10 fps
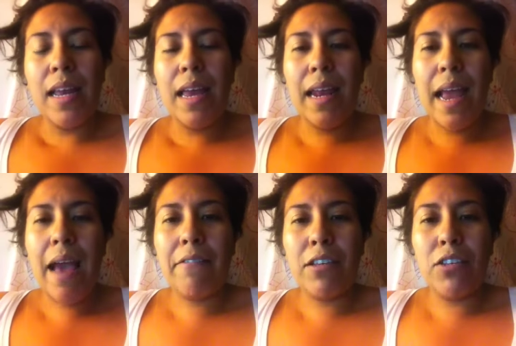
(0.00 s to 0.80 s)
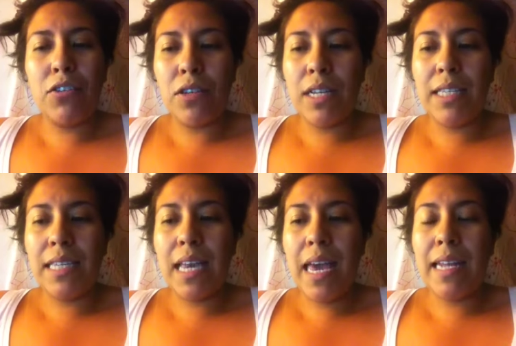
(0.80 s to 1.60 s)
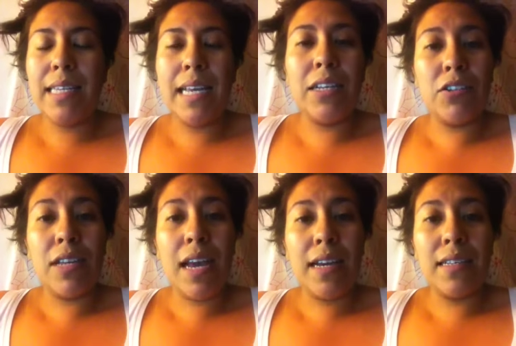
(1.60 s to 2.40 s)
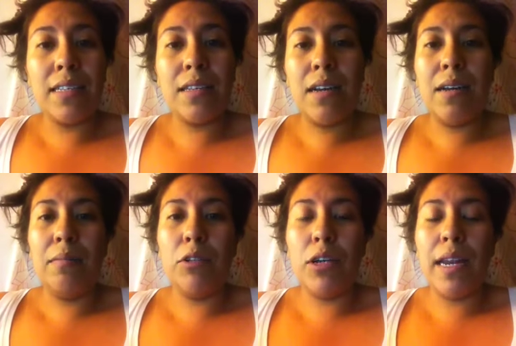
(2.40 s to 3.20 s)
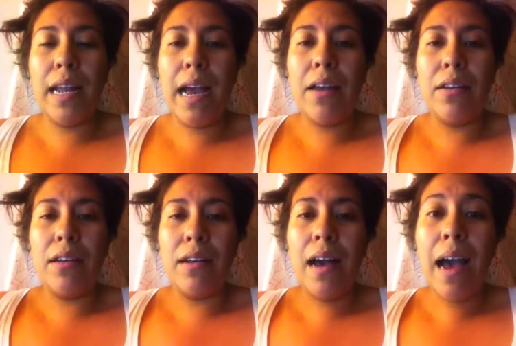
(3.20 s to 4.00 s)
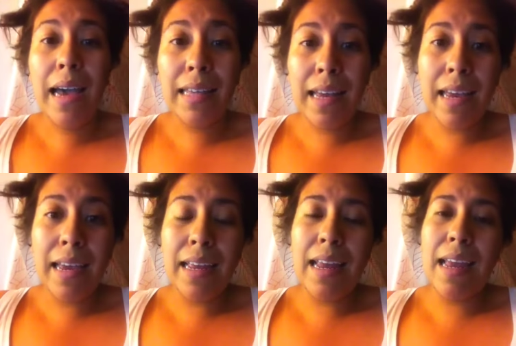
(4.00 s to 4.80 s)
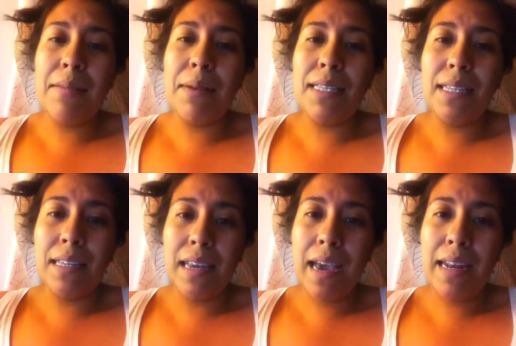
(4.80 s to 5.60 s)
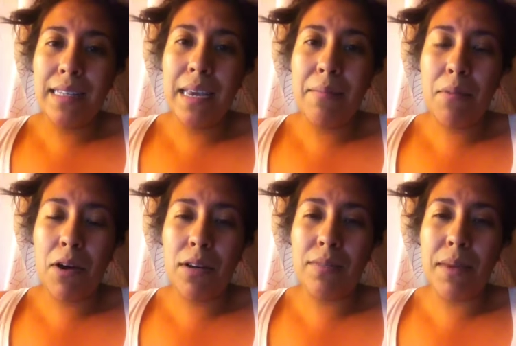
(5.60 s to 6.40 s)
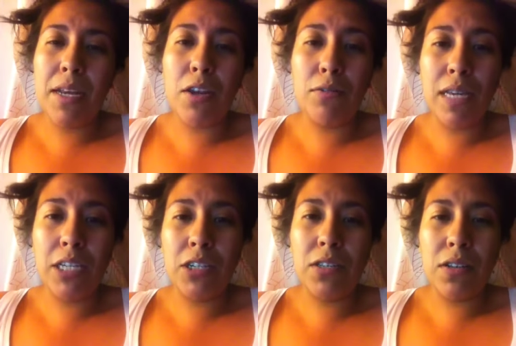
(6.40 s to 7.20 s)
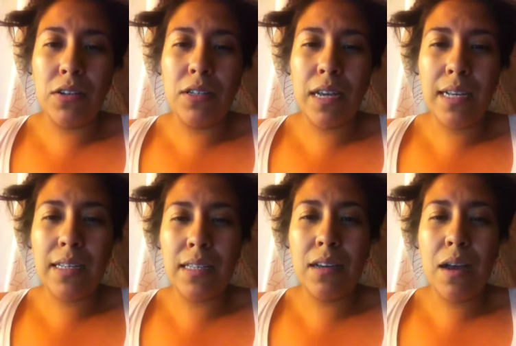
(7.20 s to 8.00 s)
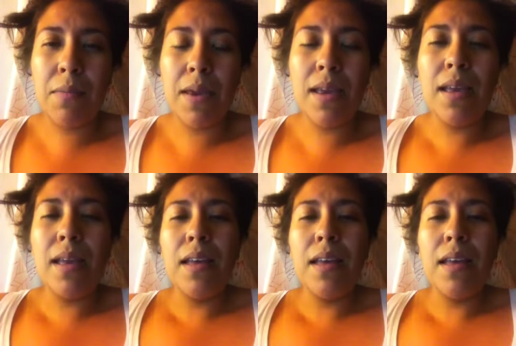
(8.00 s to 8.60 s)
and I have the students annotate their texts, um, learning how to highlight and basically annotate marks, make notations on their text copy